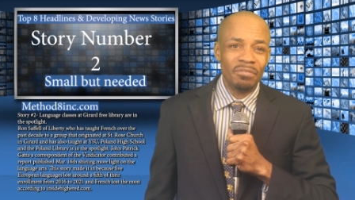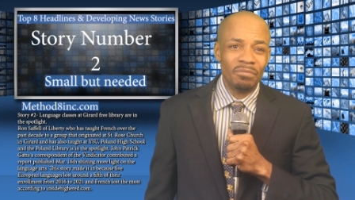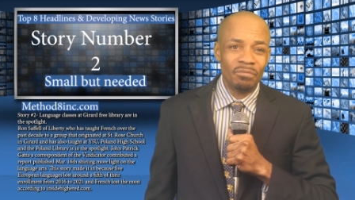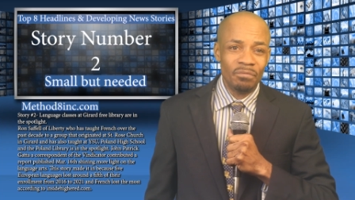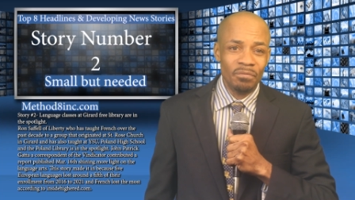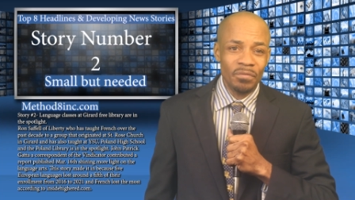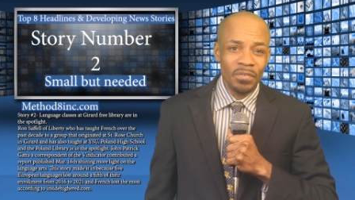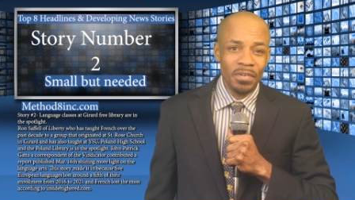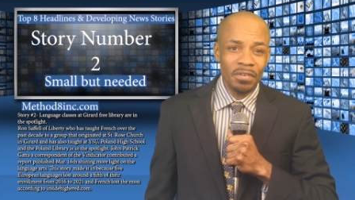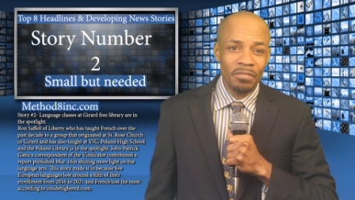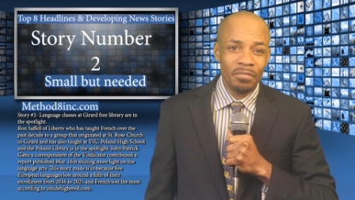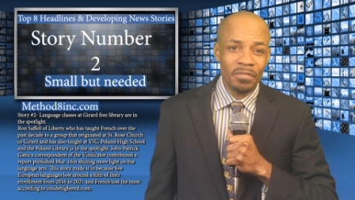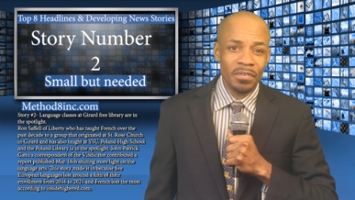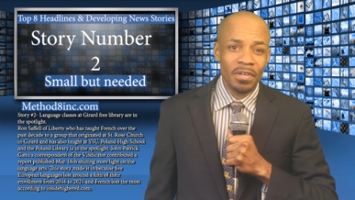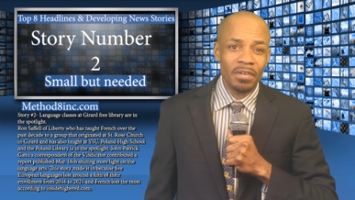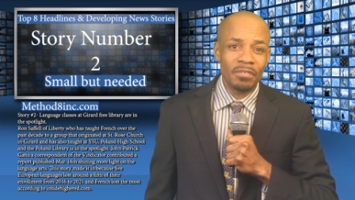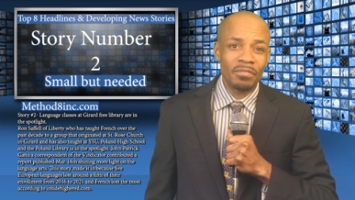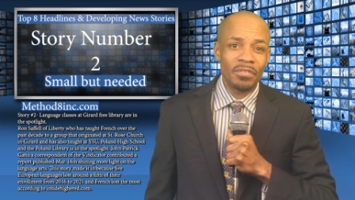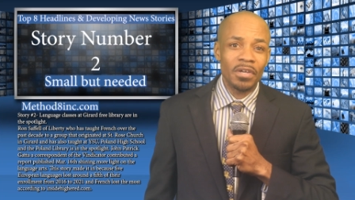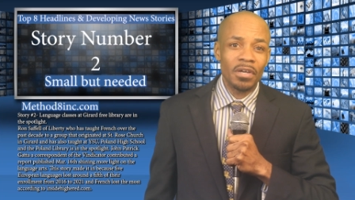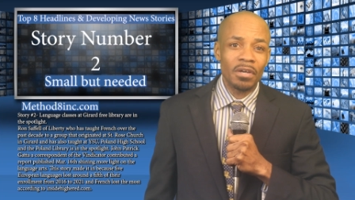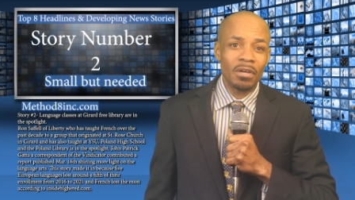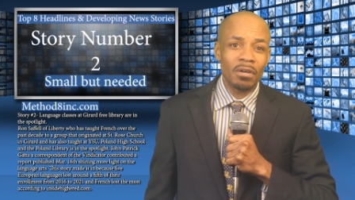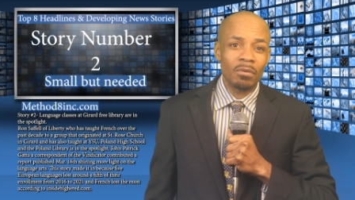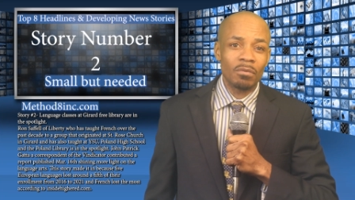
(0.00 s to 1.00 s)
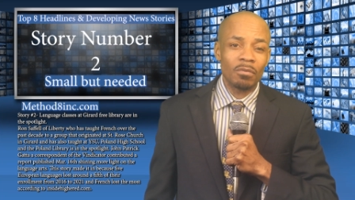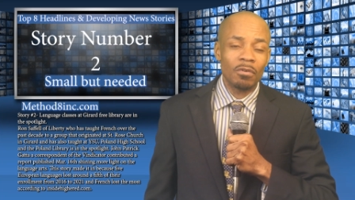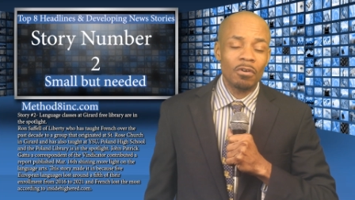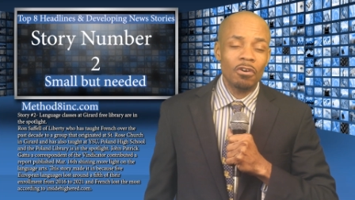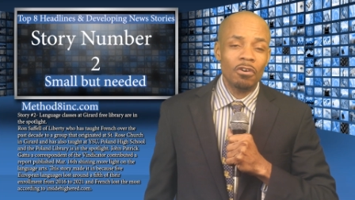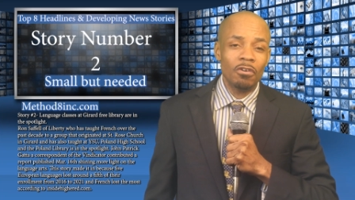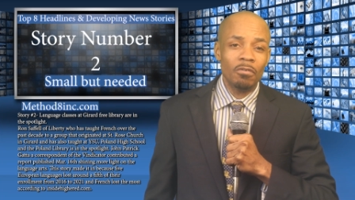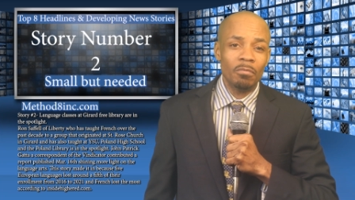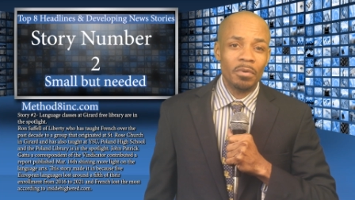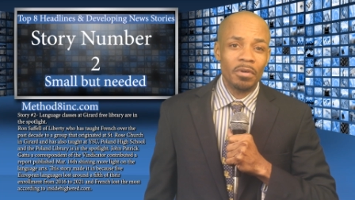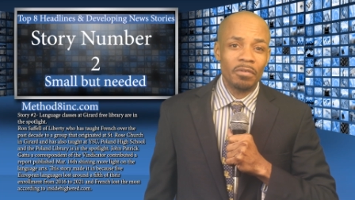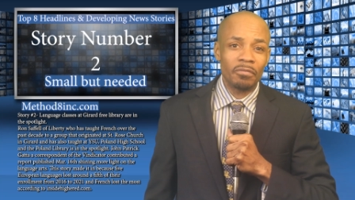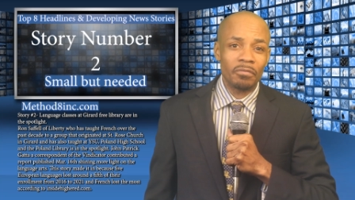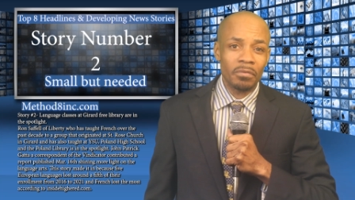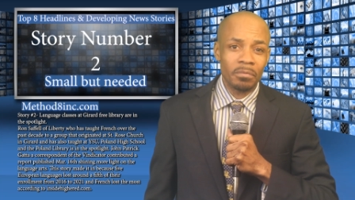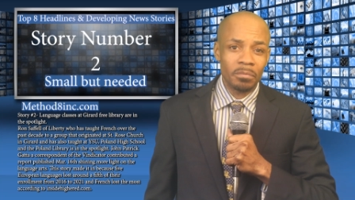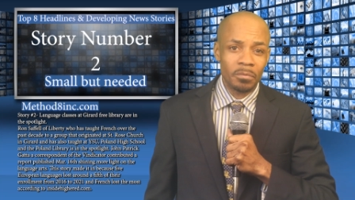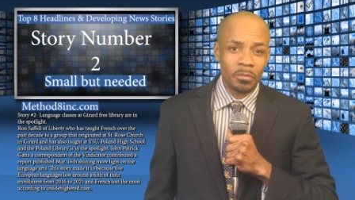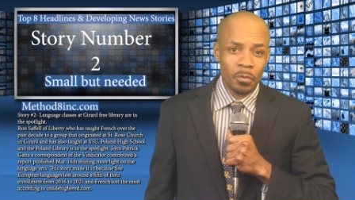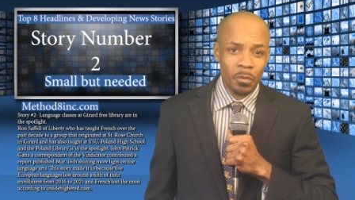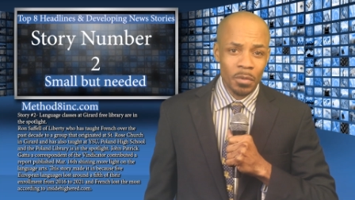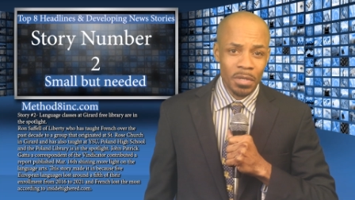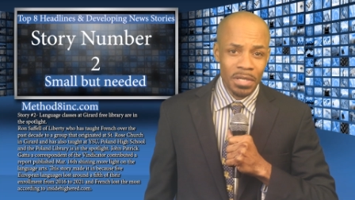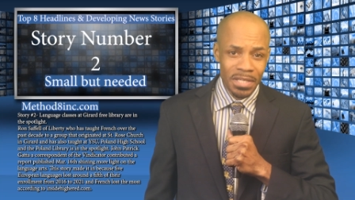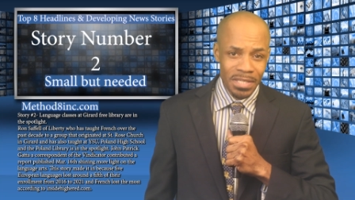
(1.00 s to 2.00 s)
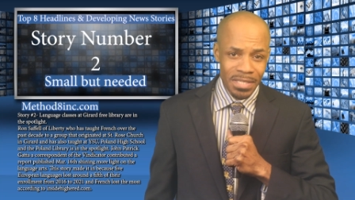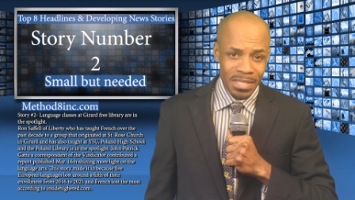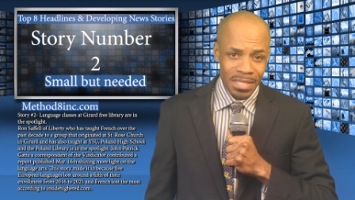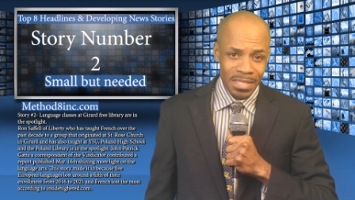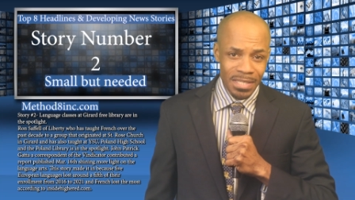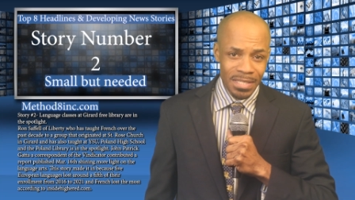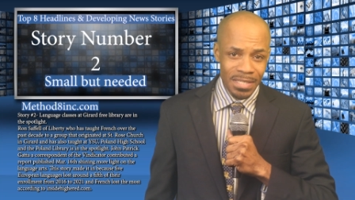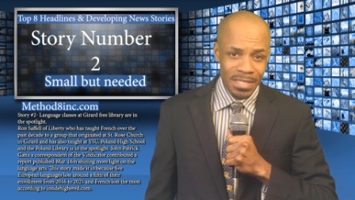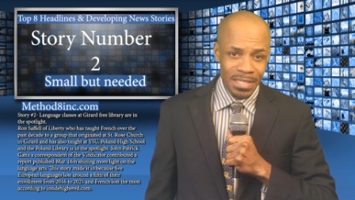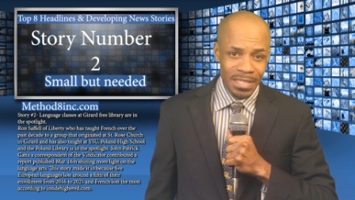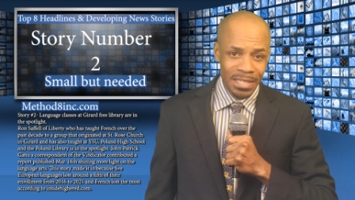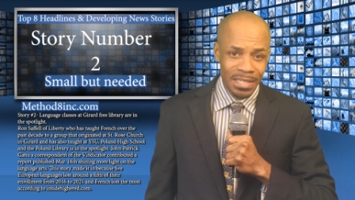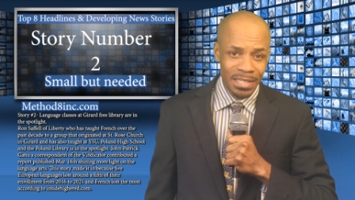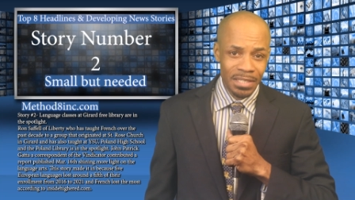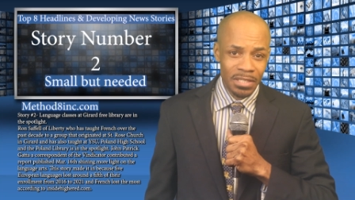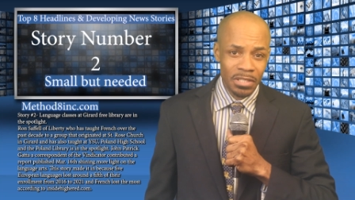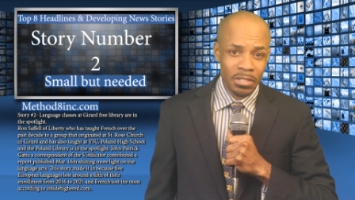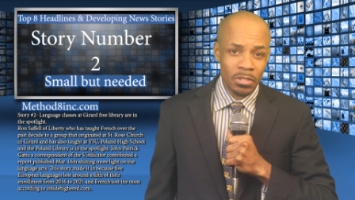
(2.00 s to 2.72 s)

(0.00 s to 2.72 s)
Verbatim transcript: fifth of their enrollment from 2016